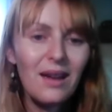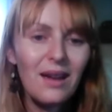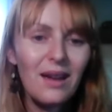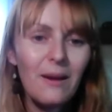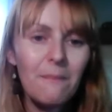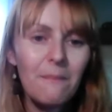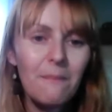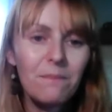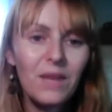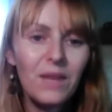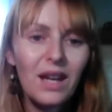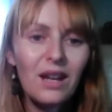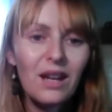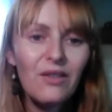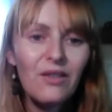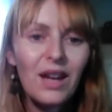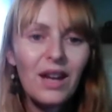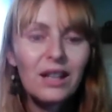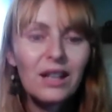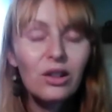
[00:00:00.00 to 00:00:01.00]
And
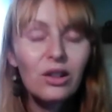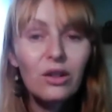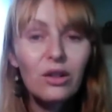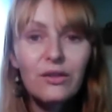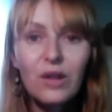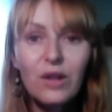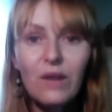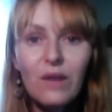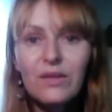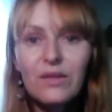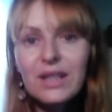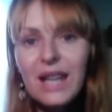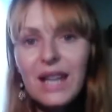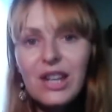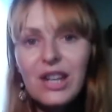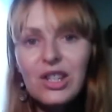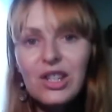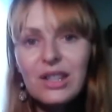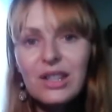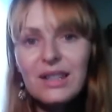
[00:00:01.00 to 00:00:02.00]
I've had a lot of
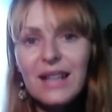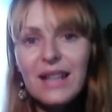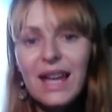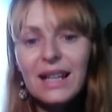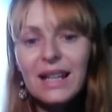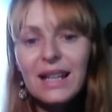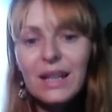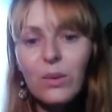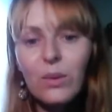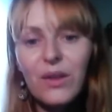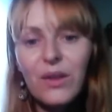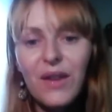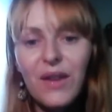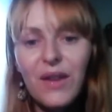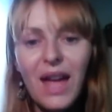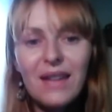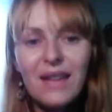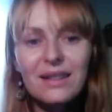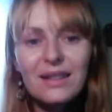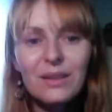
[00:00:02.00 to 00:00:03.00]
conversations lately with
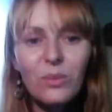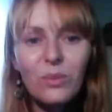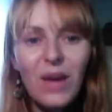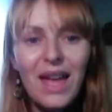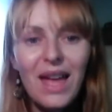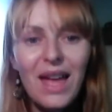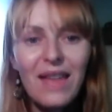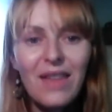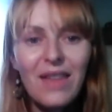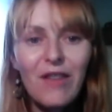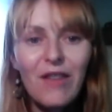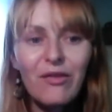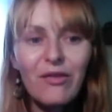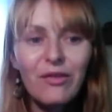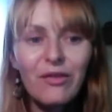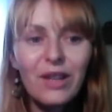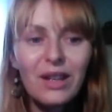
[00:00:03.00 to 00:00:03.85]
guests where they've